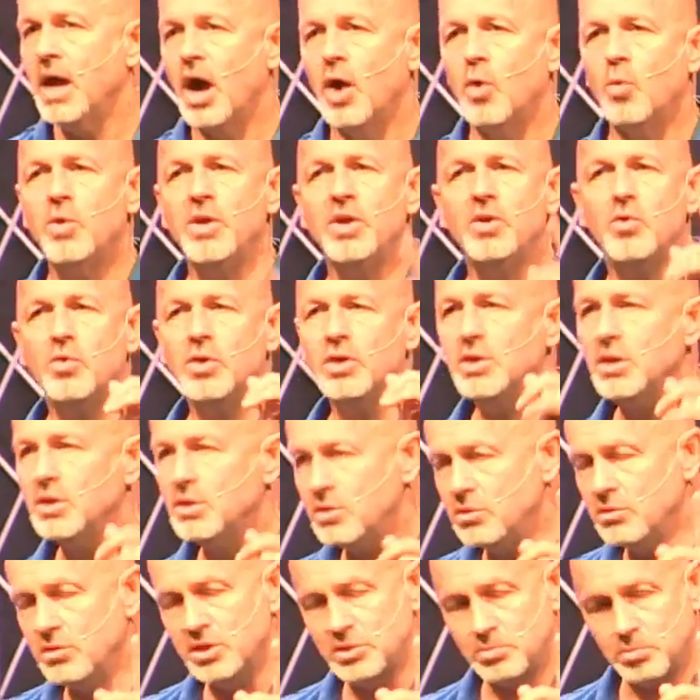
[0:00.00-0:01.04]
Are we going
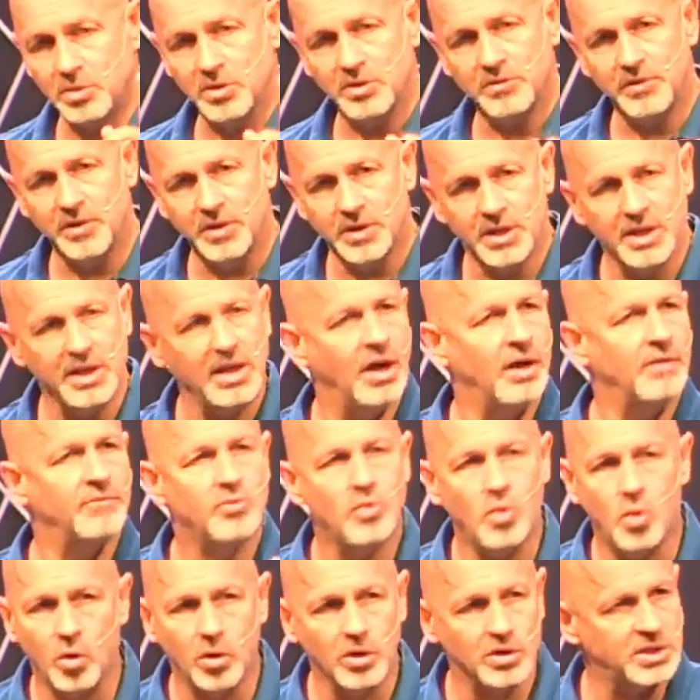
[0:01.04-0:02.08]
to do this perfectly?
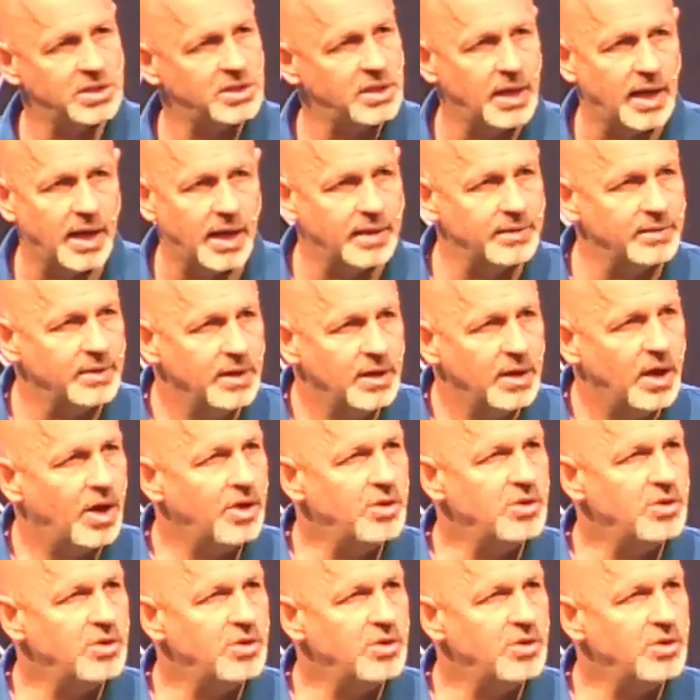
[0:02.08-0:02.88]
Of course not.